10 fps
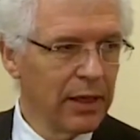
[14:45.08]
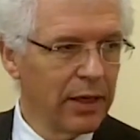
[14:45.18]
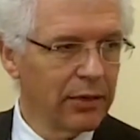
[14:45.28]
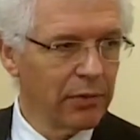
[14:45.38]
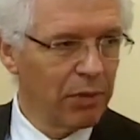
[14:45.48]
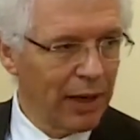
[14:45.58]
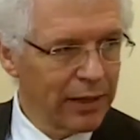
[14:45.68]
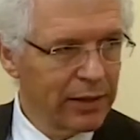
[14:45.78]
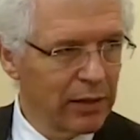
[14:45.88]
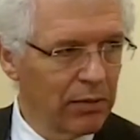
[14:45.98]
as a
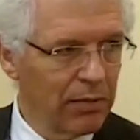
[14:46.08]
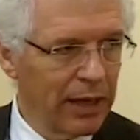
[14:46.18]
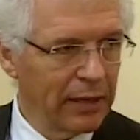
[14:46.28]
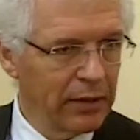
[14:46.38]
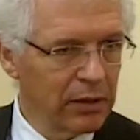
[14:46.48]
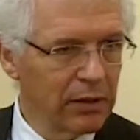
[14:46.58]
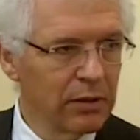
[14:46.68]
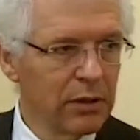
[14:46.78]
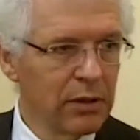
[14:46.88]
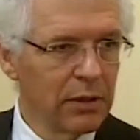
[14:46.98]
practical matter,
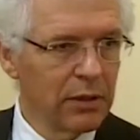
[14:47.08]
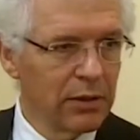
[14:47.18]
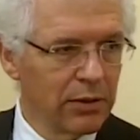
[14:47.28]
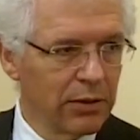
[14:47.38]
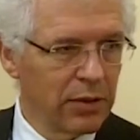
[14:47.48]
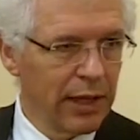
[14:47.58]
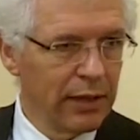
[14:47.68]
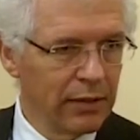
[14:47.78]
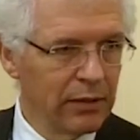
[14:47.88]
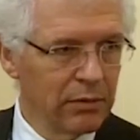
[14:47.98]
the
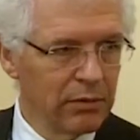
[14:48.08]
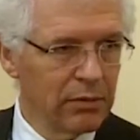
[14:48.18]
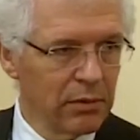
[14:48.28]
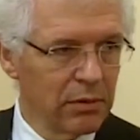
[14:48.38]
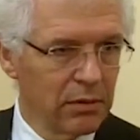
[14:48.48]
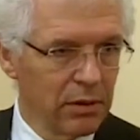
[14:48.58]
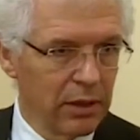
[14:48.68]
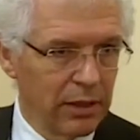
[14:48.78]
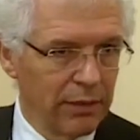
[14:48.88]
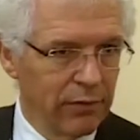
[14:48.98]
state
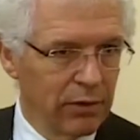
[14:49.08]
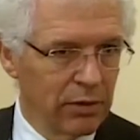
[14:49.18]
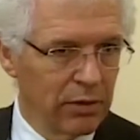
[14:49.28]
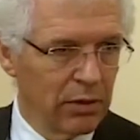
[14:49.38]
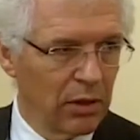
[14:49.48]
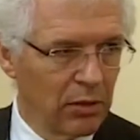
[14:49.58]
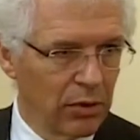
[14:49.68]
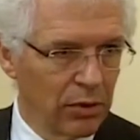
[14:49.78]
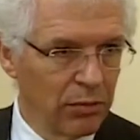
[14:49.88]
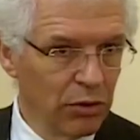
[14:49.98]
and even the
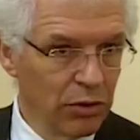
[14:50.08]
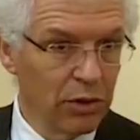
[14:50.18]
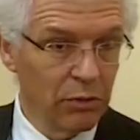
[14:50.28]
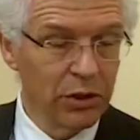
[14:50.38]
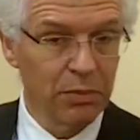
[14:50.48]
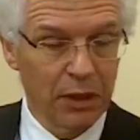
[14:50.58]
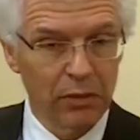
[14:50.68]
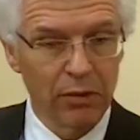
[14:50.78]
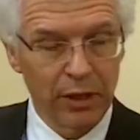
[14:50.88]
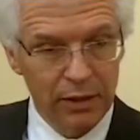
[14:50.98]
local community, which, by
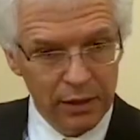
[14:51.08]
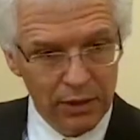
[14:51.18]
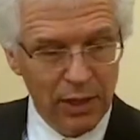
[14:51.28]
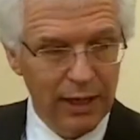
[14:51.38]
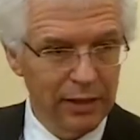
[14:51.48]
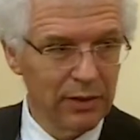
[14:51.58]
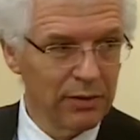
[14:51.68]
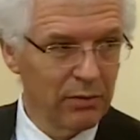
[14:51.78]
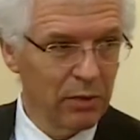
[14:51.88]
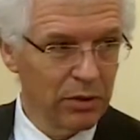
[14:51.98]
the way, in this
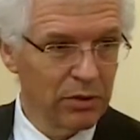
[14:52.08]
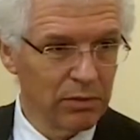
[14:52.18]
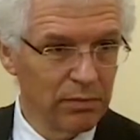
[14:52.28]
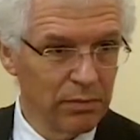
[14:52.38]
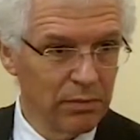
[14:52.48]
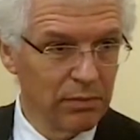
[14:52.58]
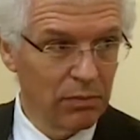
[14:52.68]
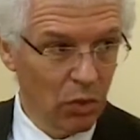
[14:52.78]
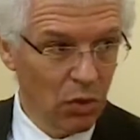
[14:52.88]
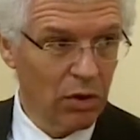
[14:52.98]
case was
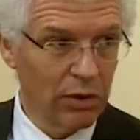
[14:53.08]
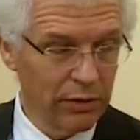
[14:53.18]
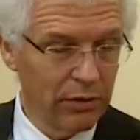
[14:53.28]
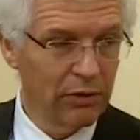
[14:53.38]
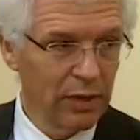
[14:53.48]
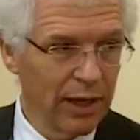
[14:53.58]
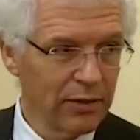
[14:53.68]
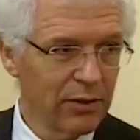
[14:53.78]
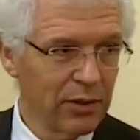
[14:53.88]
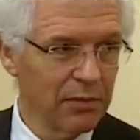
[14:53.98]
more
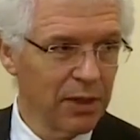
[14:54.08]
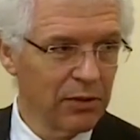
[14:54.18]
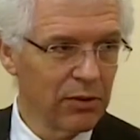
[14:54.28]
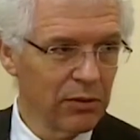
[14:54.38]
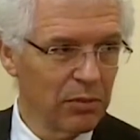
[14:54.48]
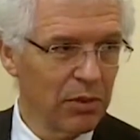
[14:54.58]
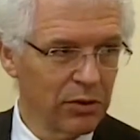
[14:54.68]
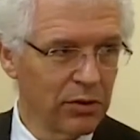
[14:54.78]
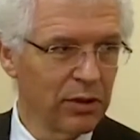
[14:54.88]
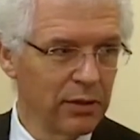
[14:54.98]
enthusiastic about the
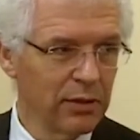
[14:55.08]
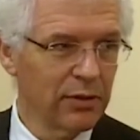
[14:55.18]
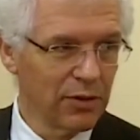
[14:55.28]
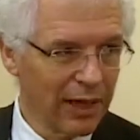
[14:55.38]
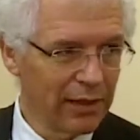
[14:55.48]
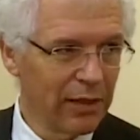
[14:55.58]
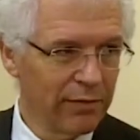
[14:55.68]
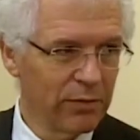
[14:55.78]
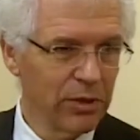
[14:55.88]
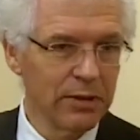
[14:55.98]
repository than the state
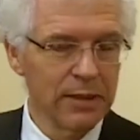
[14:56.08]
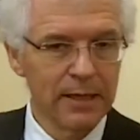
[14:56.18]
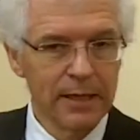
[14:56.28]
government,